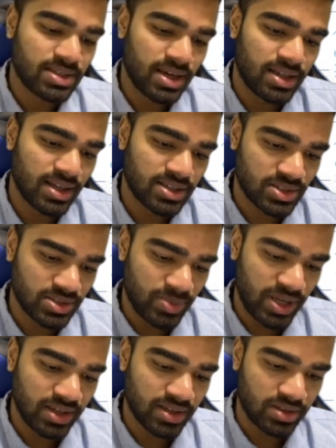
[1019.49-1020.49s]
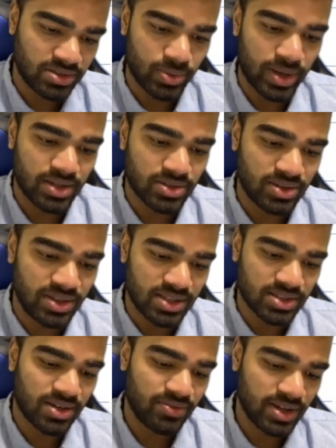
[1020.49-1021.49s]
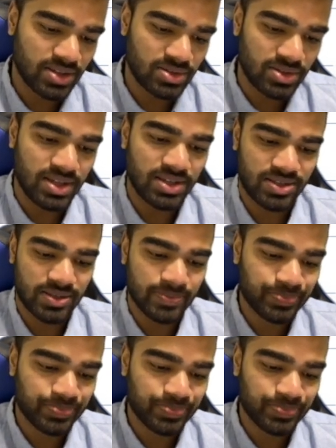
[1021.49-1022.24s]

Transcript: And that's just being squared. So this converts this.